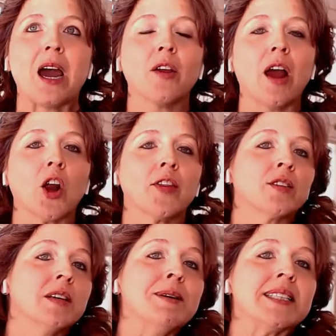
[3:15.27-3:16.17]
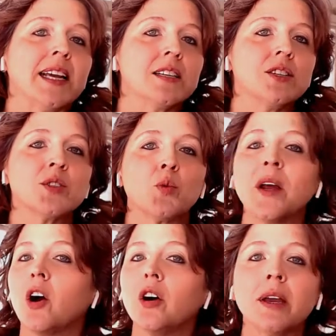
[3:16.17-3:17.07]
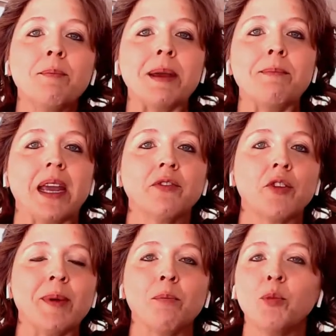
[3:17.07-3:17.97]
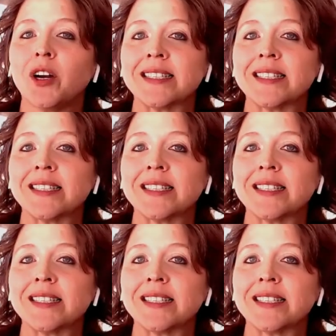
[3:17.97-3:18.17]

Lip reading: are there limitations? What all can be made from hempwood?